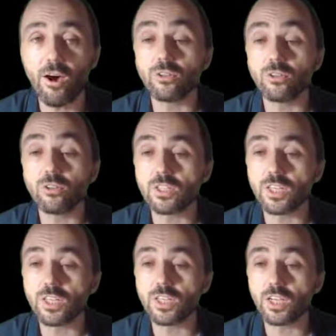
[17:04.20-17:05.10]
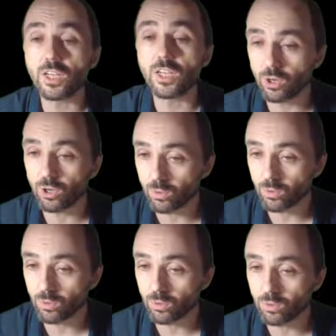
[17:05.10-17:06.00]
the sequential
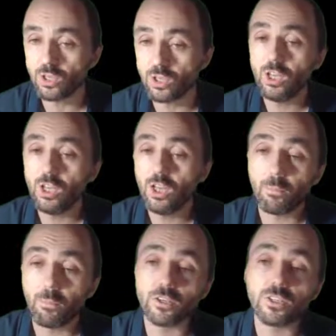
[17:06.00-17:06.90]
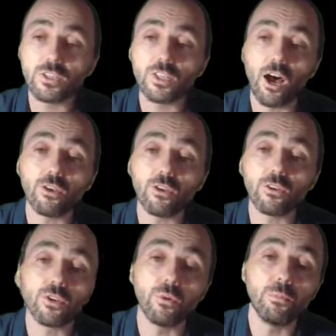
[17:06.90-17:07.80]
rules must
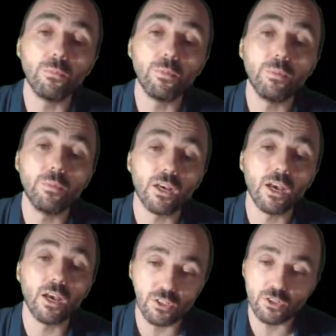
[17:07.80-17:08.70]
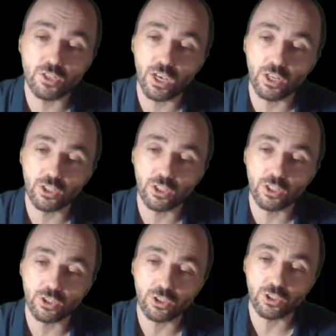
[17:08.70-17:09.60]
also be association
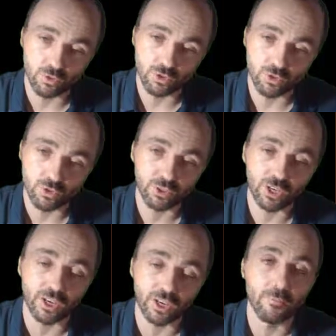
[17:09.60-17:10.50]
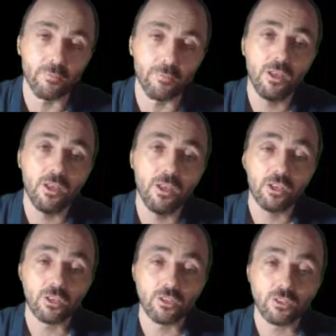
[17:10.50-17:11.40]
rules. Okay.
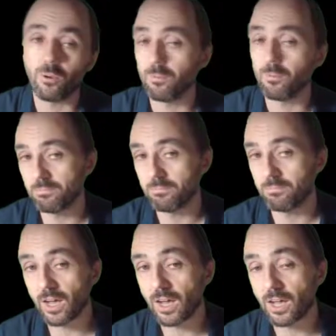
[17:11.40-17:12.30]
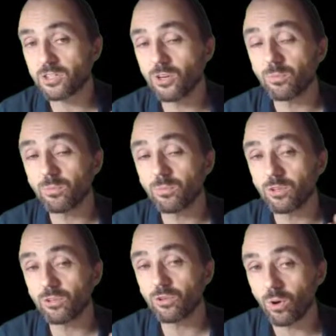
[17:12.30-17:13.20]
So I assume
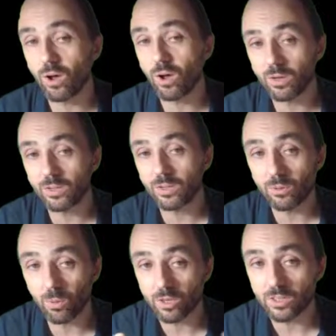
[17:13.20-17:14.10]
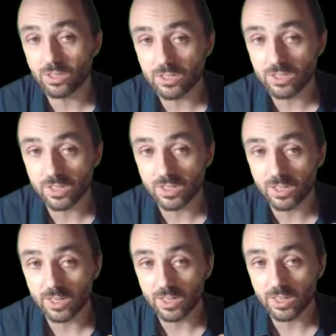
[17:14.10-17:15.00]
that you know already what is an
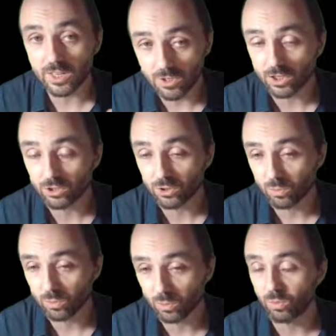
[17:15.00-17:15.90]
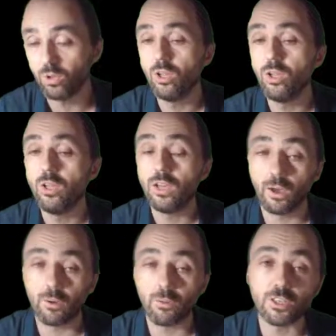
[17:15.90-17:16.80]
association rule.
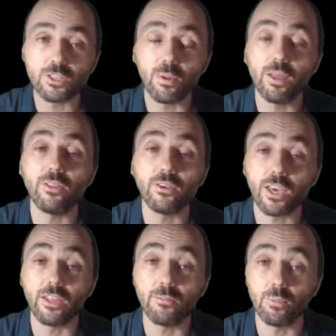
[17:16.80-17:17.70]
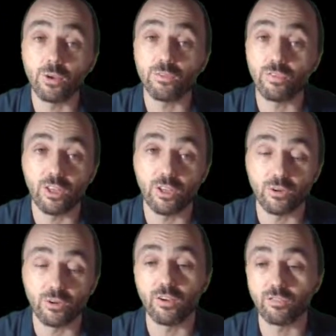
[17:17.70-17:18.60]
I will explain again briefly,
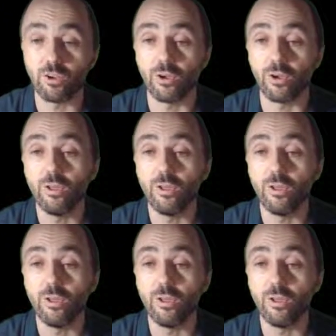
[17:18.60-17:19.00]
okay, after.